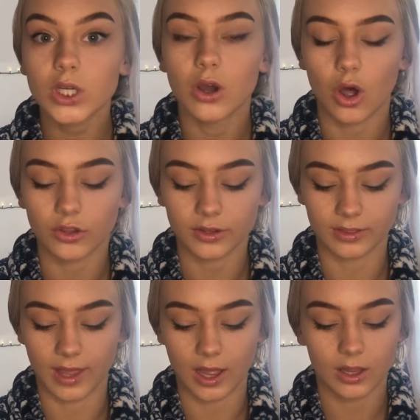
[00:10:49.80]
other than
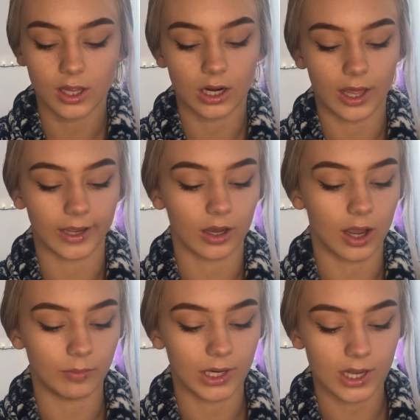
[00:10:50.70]
that, like, I'm
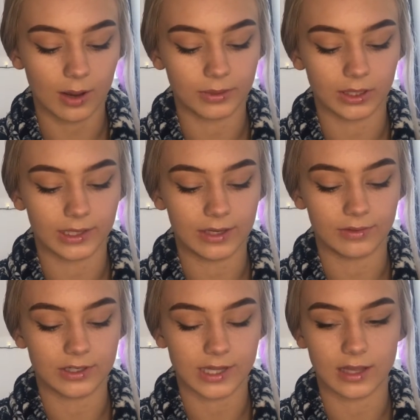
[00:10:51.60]
really happy that the leave-in
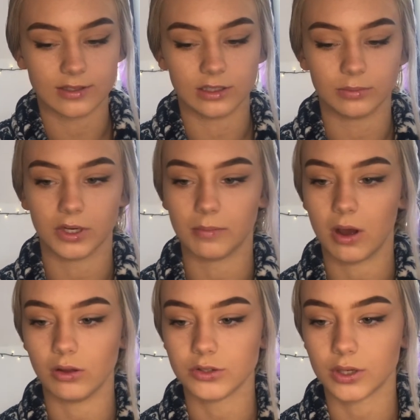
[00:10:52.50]
is cancelled, but I'm
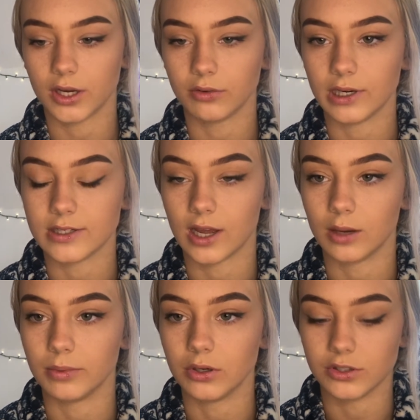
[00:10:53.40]
also kind of really sad
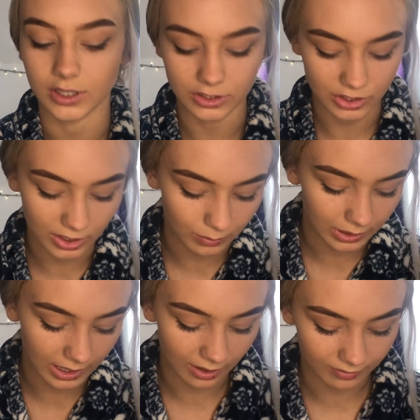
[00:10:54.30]
because I genuinely
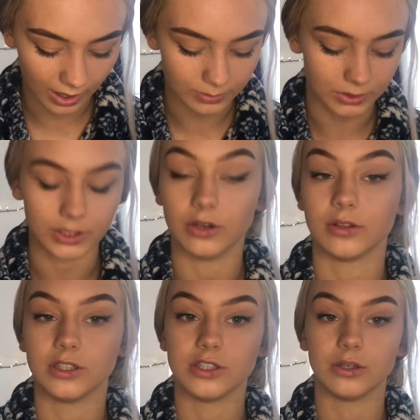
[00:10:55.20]
have absolutely nothing
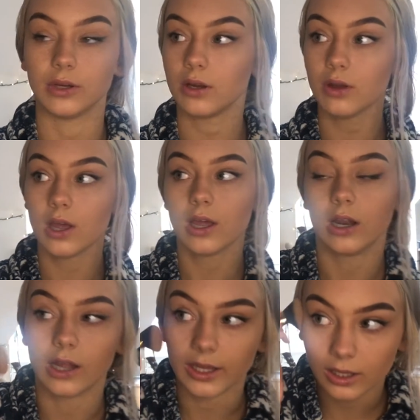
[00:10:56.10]
to do now.
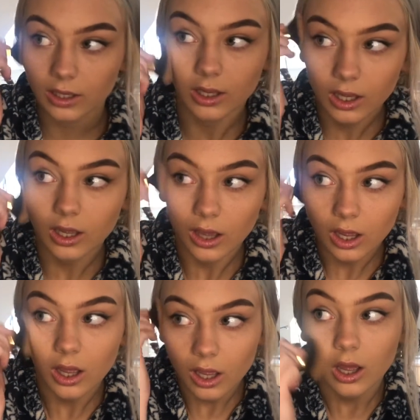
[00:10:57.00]
Like,
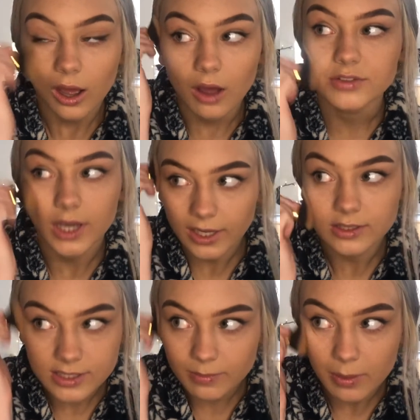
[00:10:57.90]
obviously I can
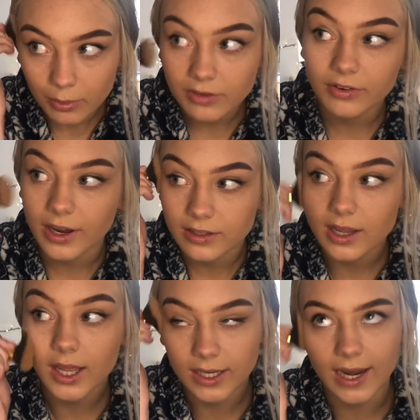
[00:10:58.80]
see my boyfriend
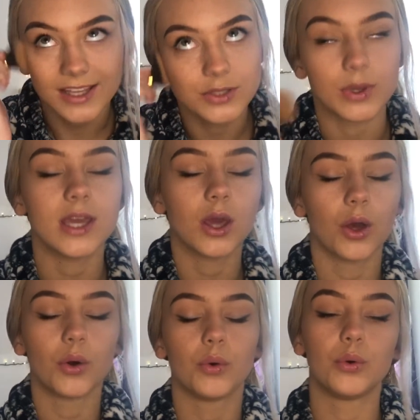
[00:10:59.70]
next week,
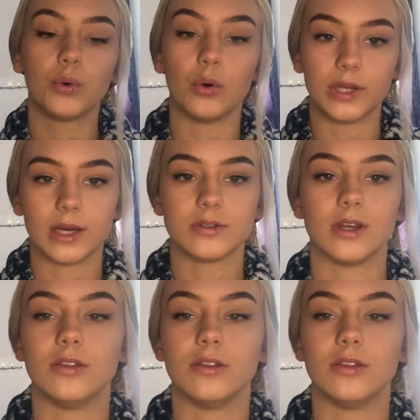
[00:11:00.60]
only outside